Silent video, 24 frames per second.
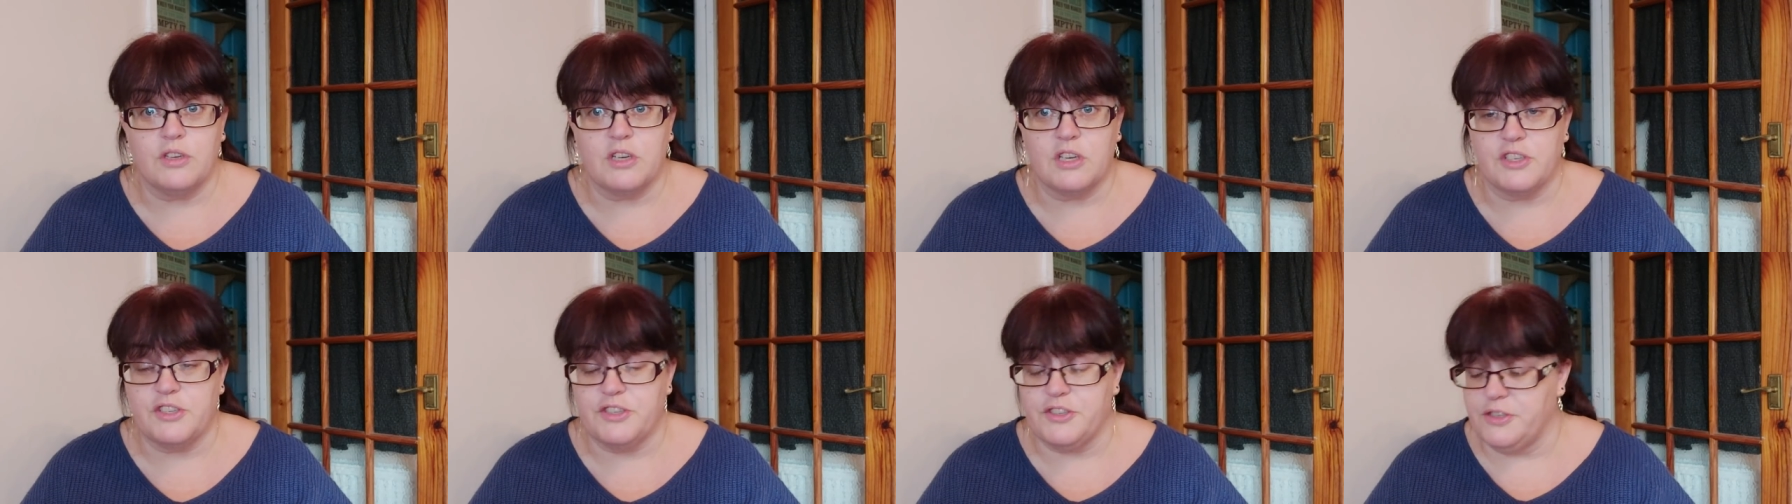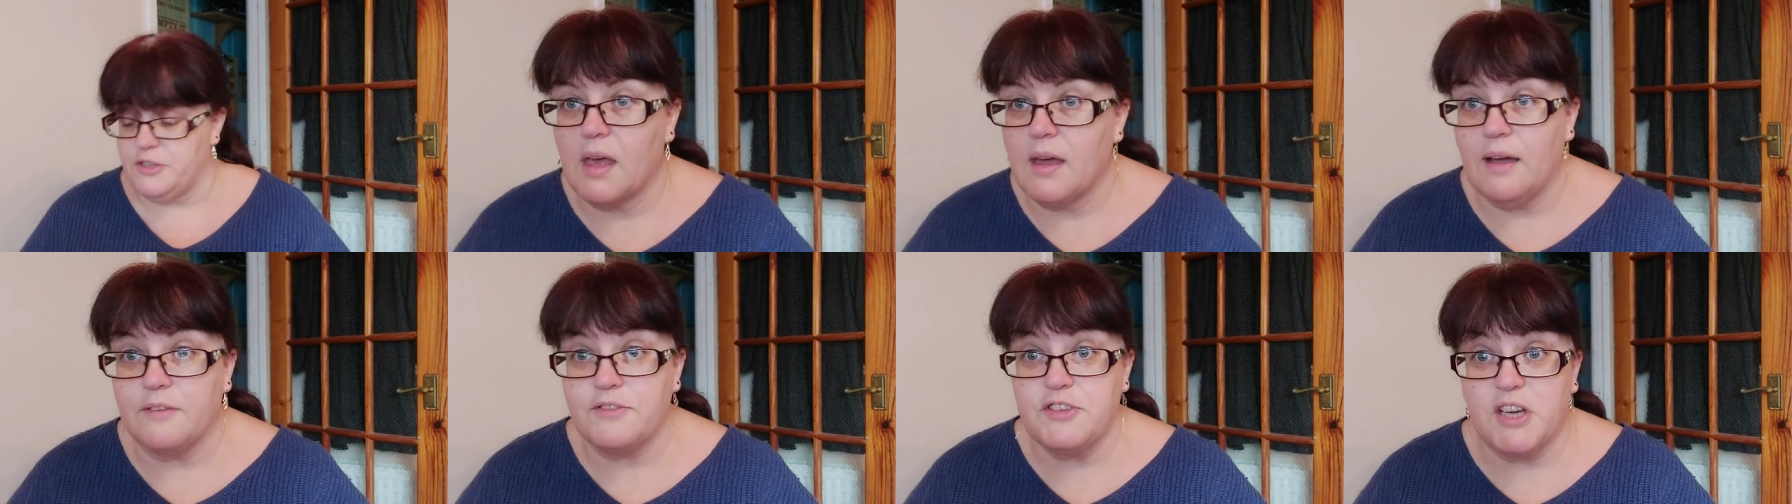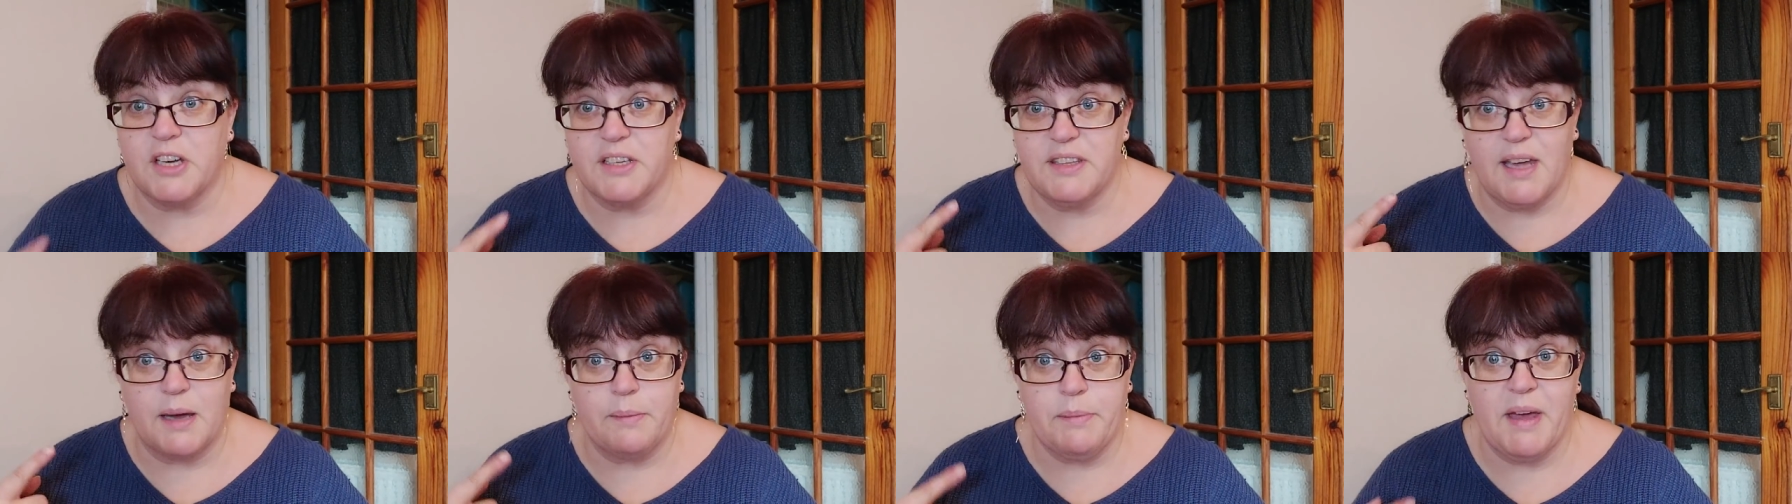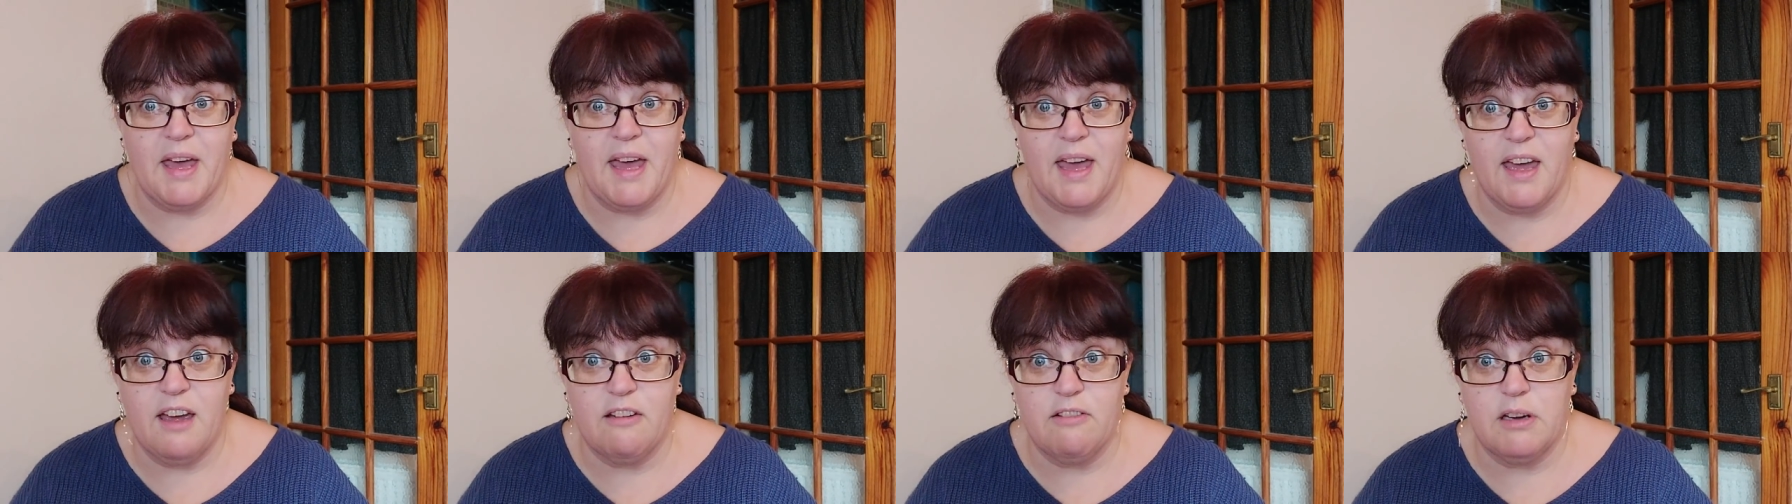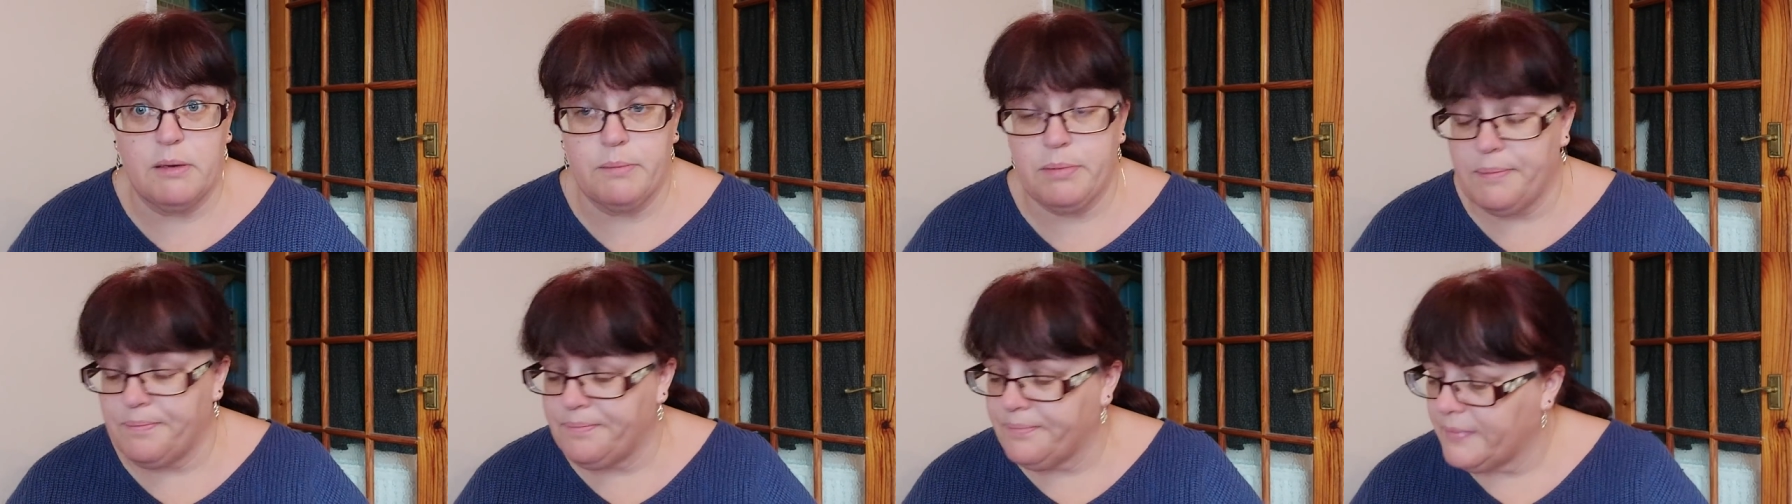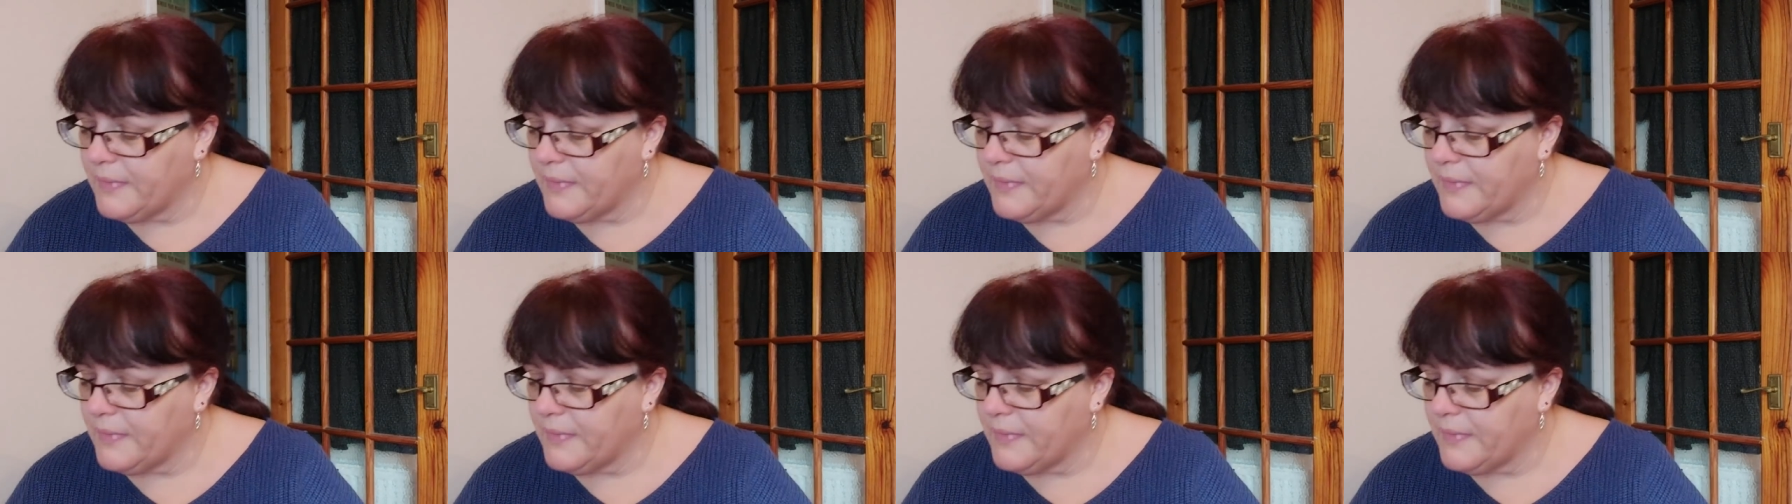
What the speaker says: custard. I've tied that bit of hair up.